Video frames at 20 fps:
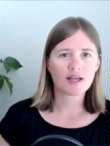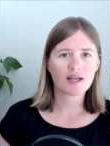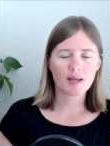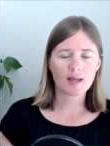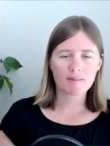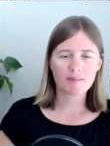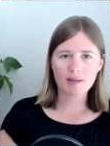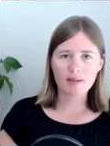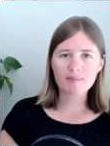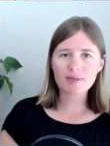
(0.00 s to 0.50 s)

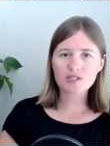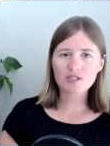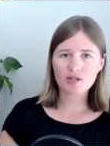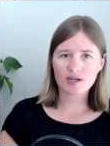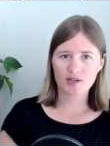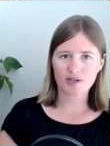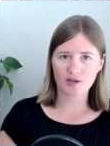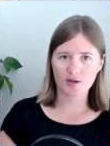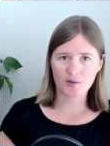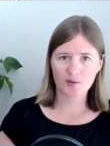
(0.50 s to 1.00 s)
It might be
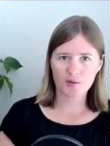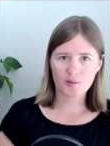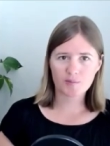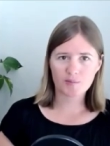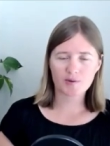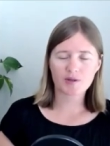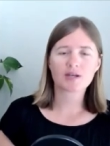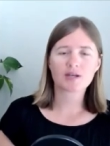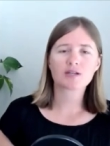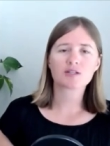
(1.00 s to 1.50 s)
trying to cope,
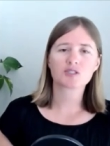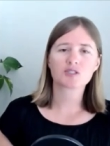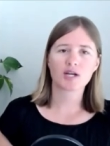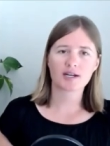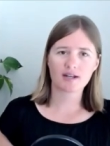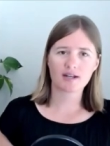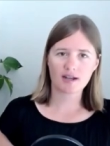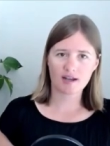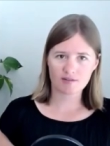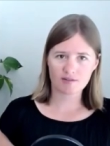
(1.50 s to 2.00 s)
trying
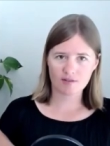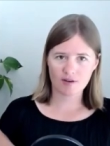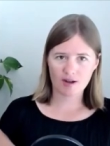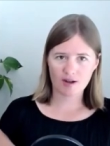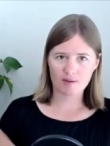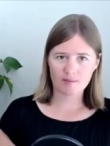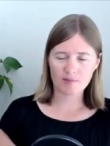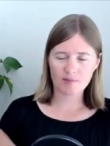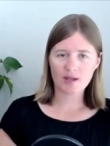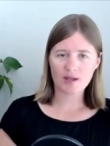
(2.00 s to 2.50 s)
to cover
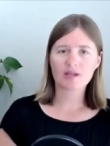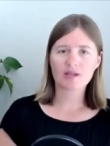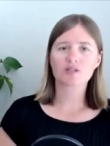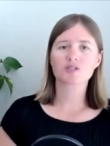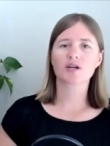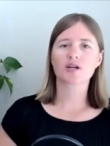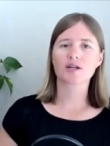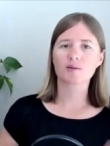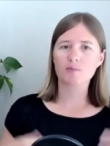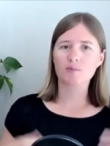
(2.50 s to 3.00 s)
up,
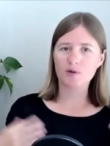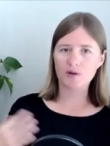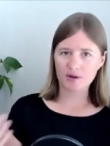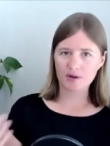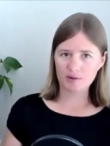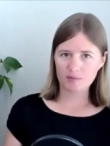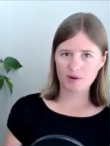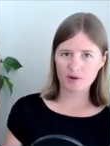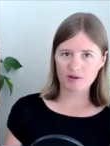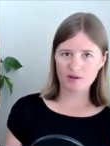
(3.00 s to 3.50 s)
trying to put on
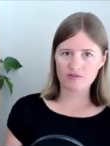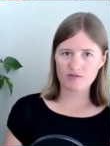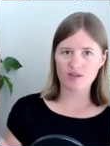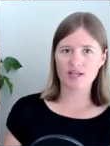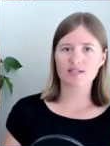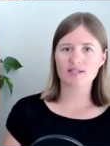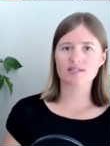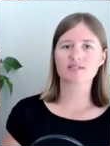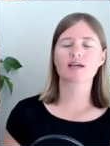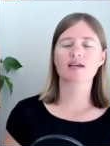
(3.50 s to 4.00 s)
a brave
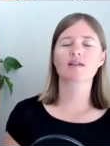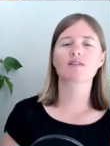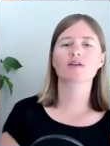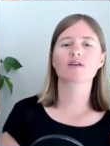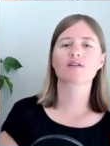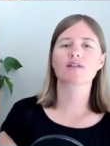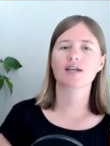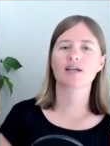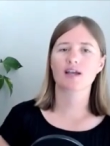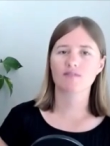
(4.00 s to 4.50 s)
face and
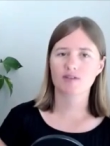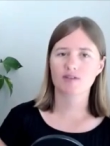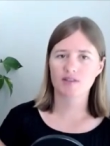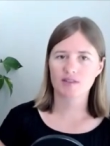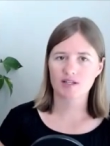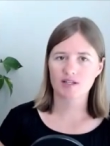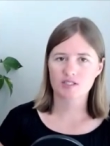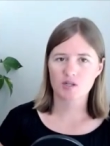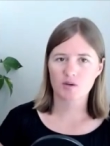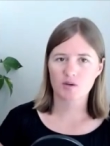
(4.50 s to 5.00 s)
look like
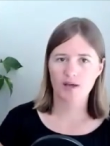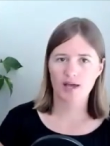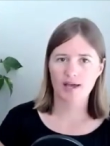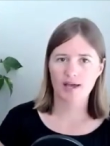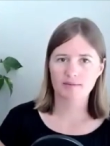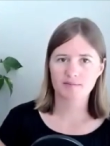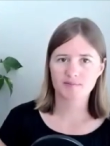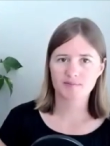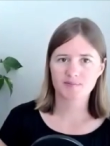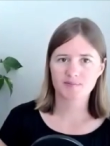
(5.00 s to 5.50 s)
everything's okay.